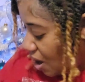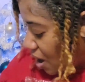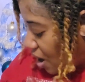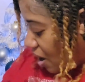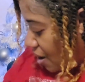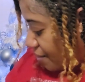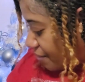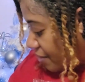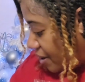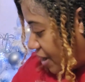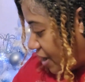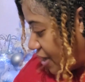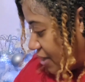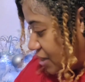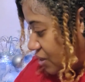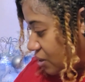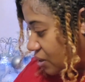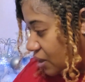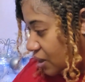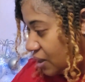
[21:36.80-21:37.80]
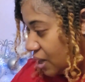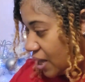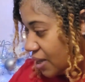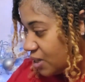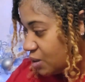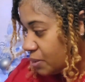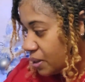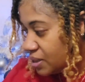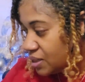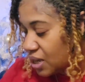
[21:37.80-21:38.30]
All right, and so the
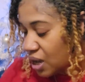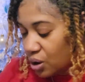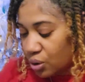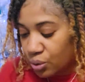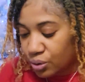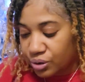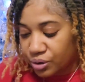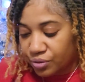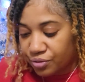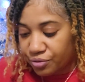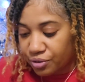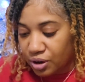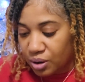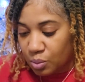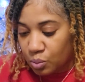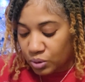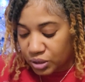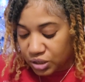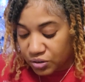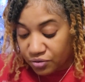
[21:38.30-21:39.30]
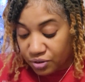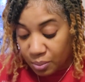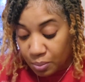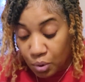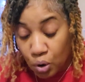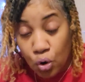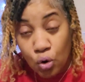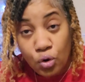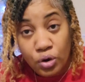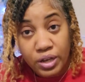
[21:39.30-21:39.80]
last place I ordered from was from
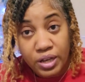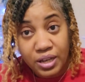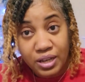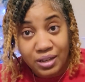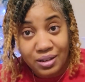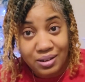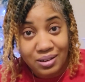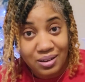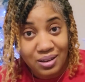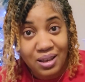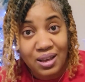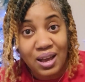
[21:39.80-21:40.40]
Oyin.